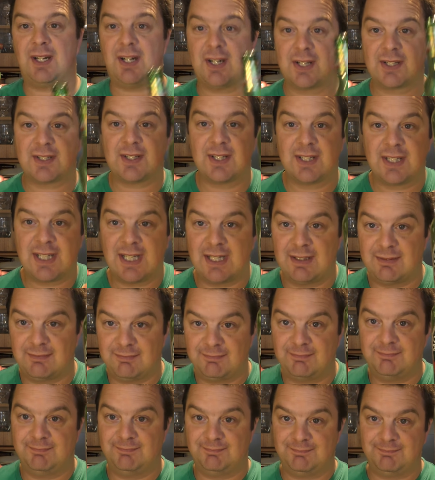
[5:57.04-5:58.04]
I can get
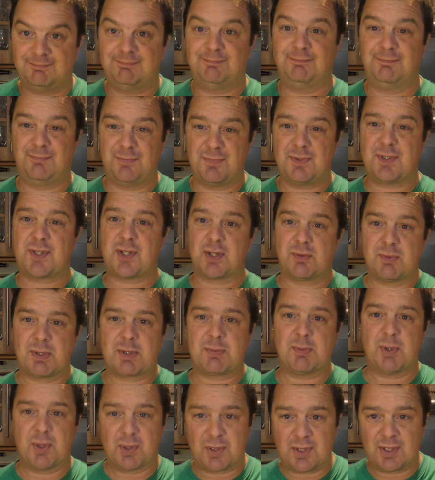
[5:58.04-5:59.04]
so
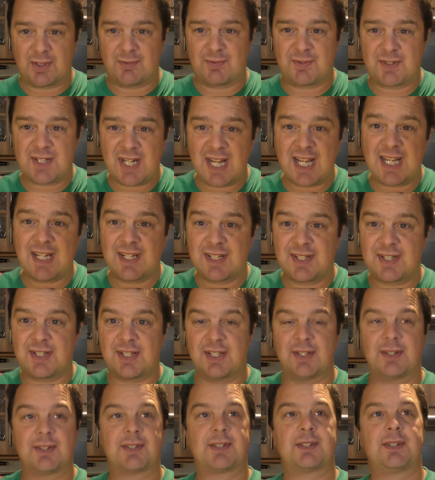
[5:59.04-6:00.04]
much more kind of
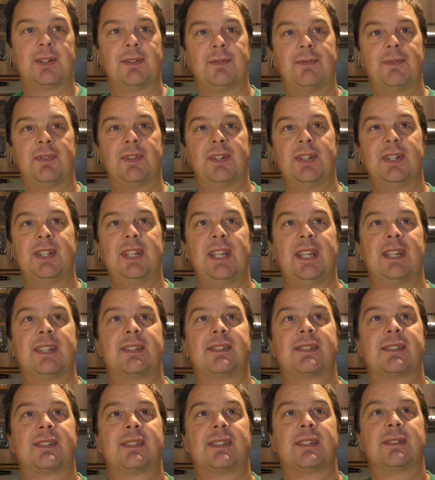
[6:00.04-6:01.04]
tastier stuff than
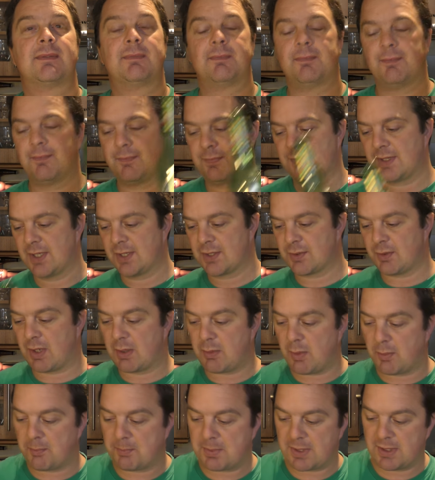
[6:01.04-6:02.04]
this. So
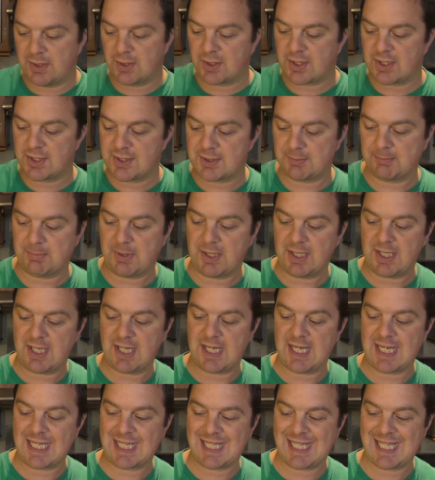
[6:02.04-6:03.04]
I won't be looking to buy
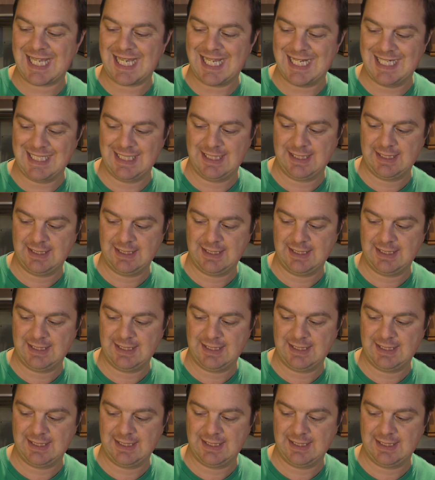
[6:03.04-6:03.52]
it again.